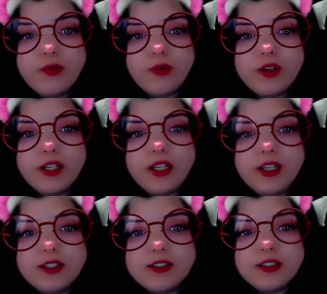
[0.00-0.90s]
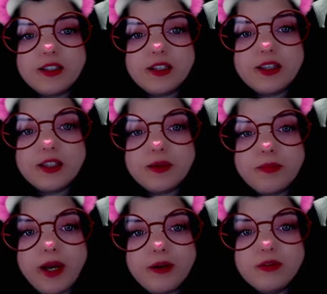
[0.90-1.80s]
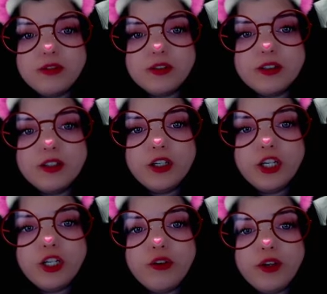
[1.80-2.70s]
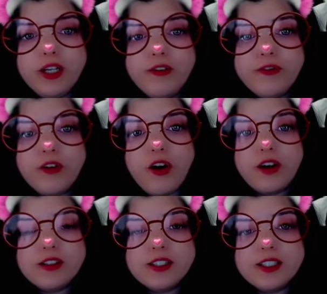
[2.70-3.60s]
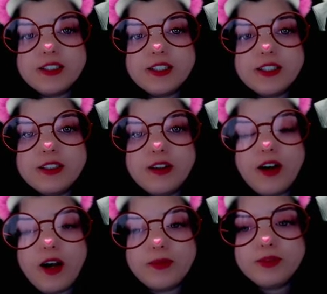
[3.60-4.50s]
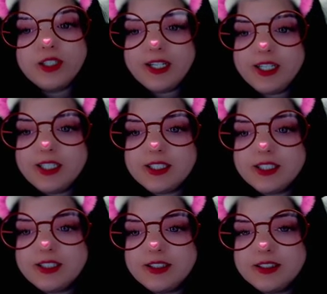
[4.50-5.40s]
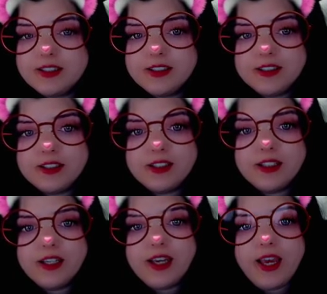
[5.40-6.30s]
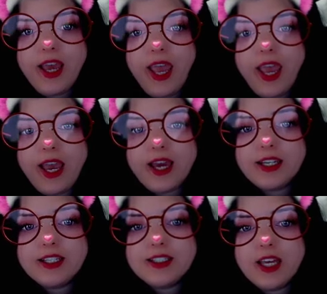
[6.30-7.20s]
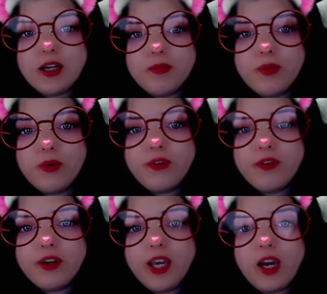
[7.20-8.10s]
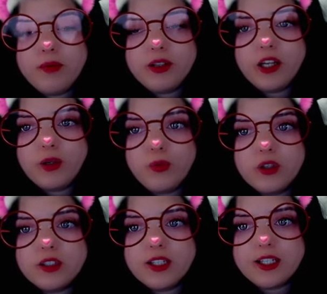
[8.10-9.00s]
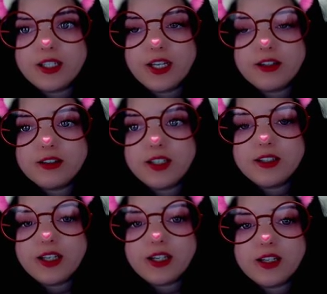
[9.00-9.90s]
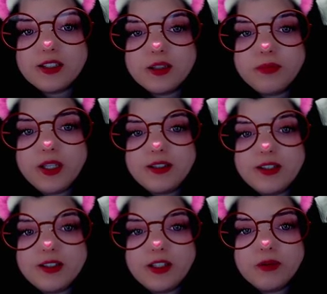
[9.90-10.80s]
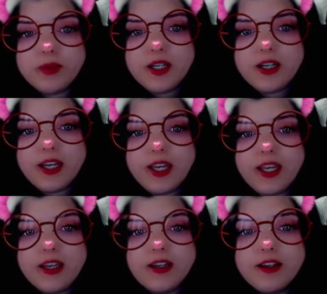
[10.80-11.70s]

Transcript: 40 is the amount. Green frogs is the object. And is that important vocabulary words that tells us that Augusta Plus is nearby.